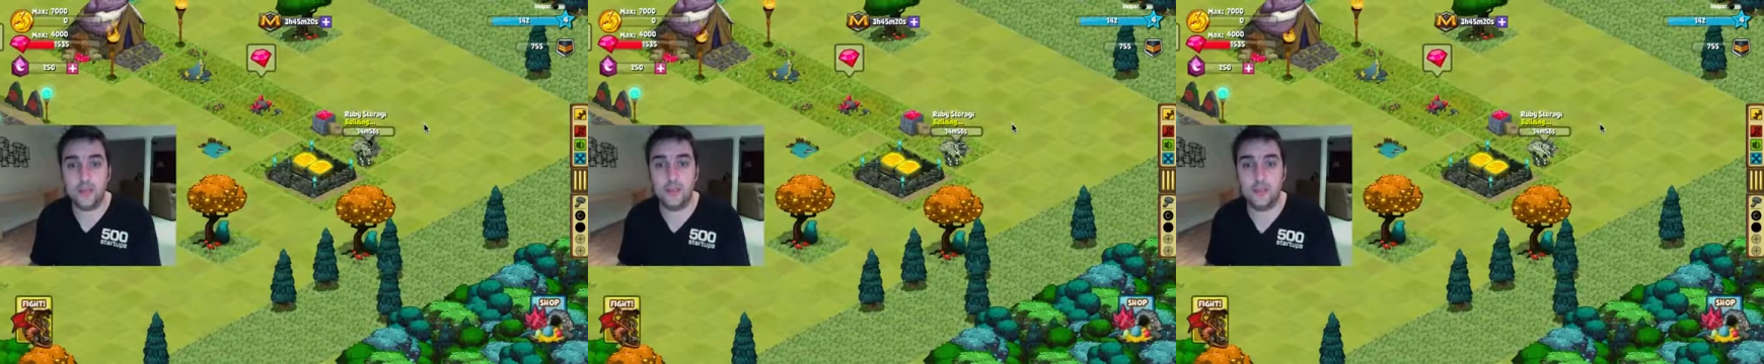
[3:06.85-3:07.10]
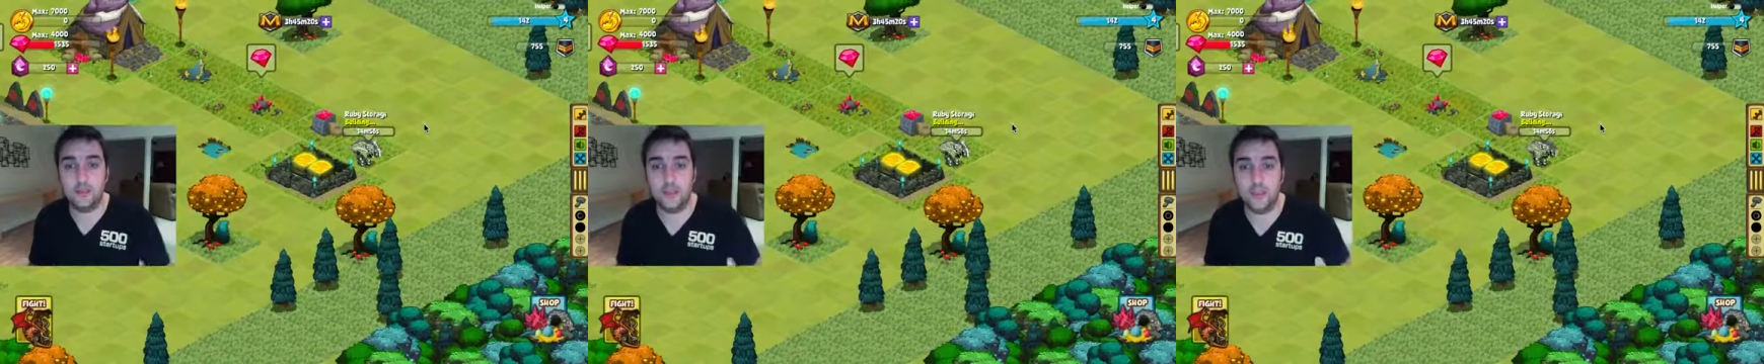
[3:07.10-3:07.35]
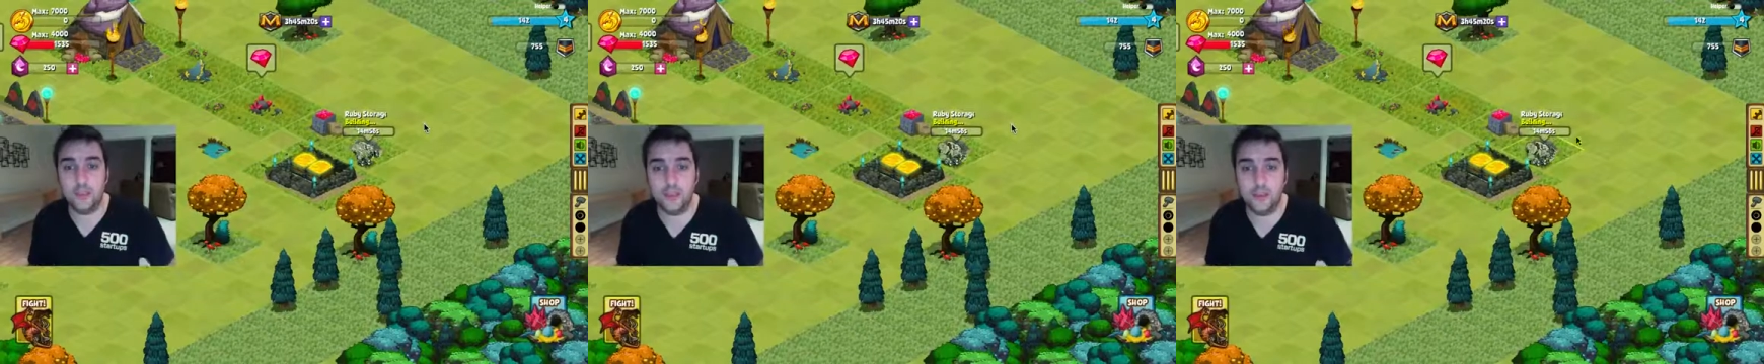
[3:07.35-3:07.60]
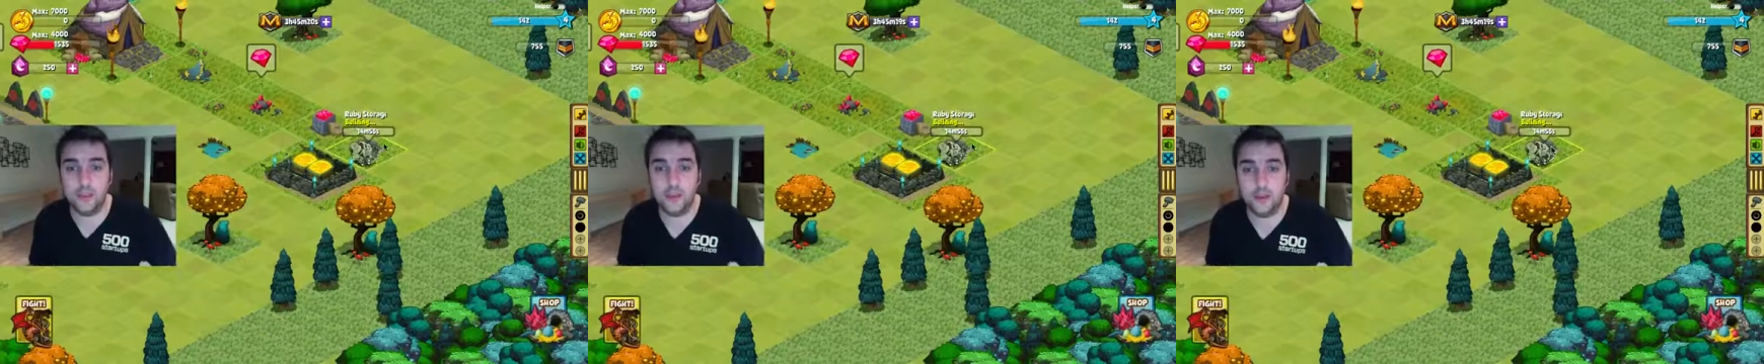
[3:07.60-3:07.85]
to
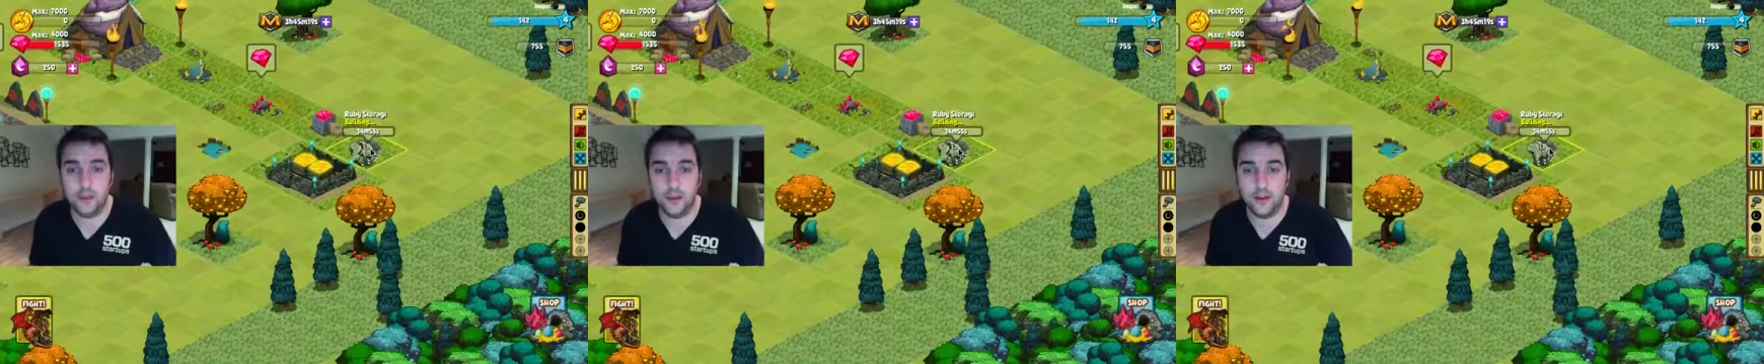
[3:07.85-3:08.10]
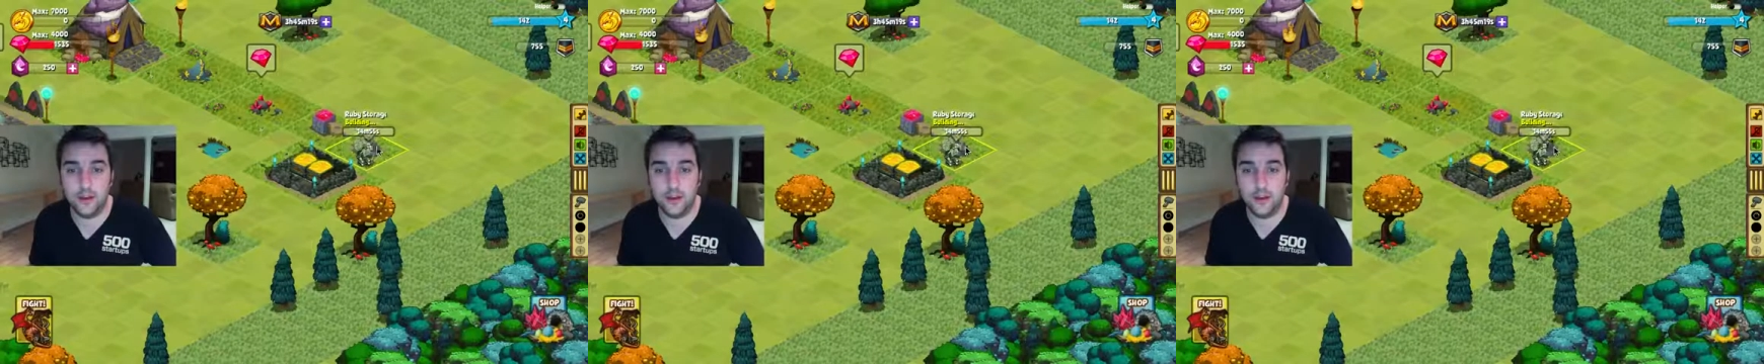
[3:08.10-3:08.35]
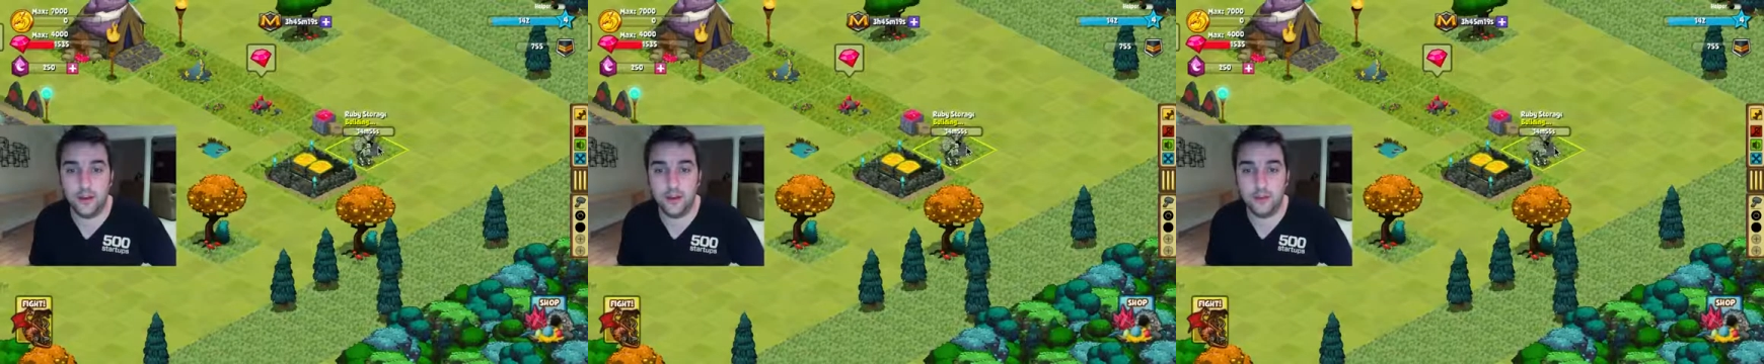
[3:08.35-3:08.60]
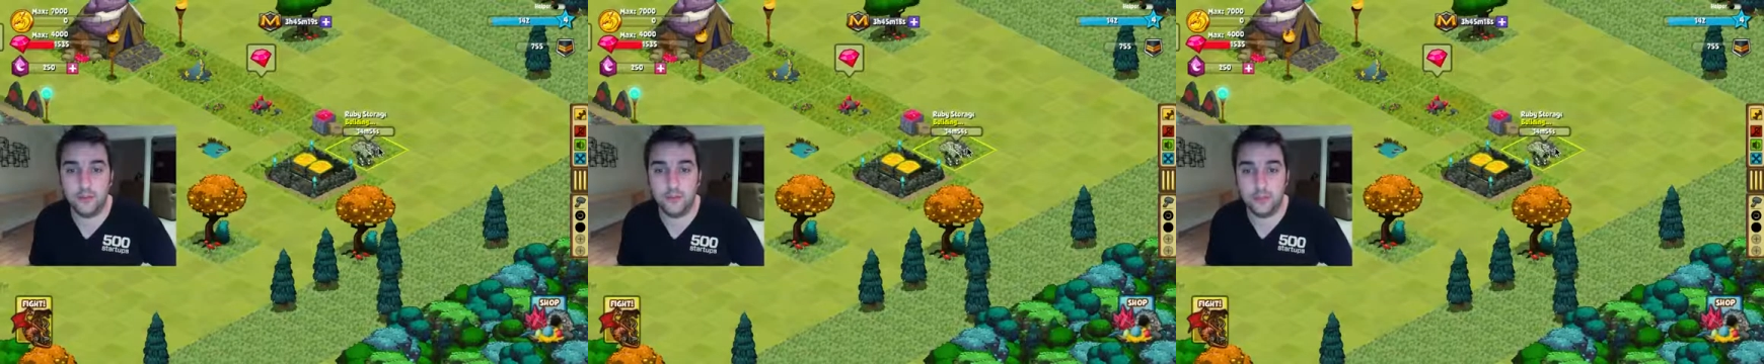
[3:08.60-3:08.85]
be
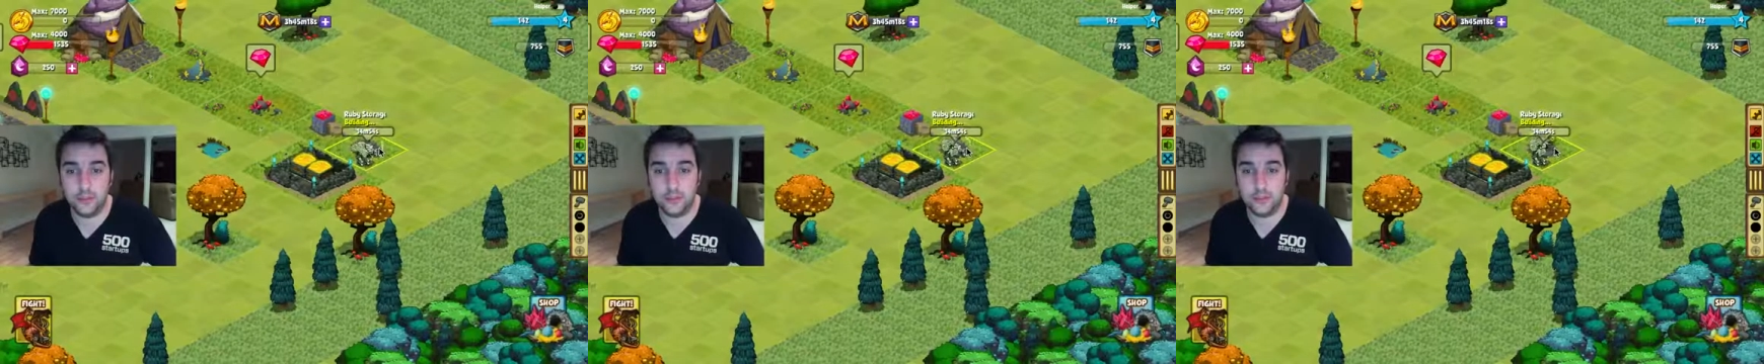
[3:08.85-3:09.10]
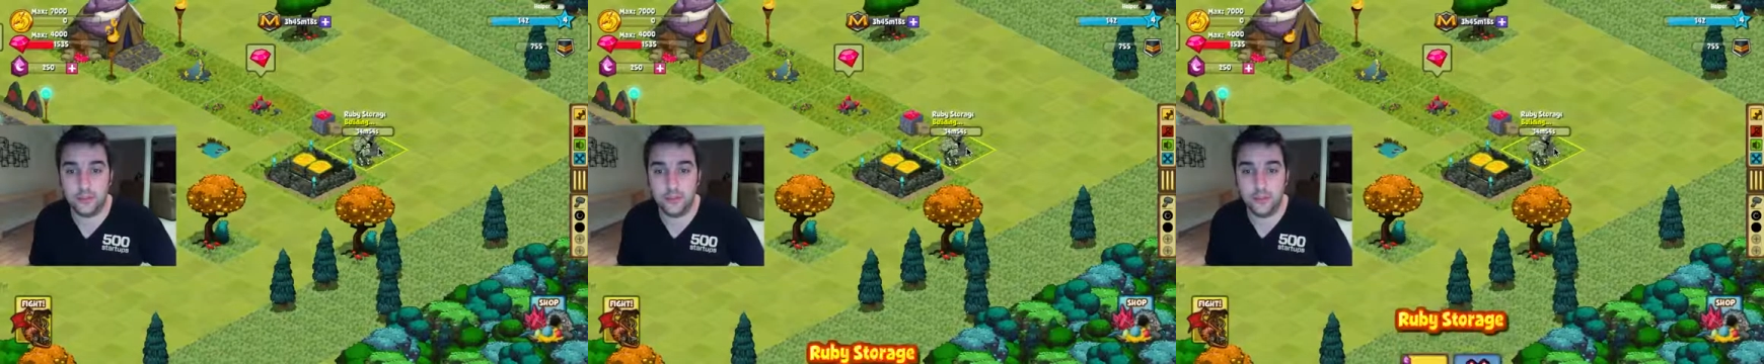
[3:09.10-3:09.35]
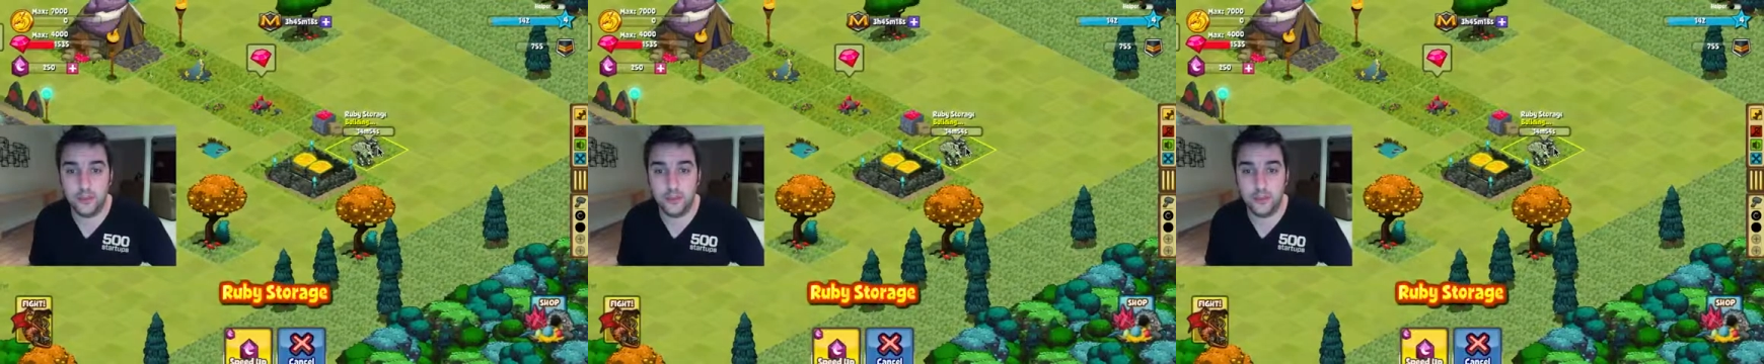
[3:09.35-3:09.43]
built.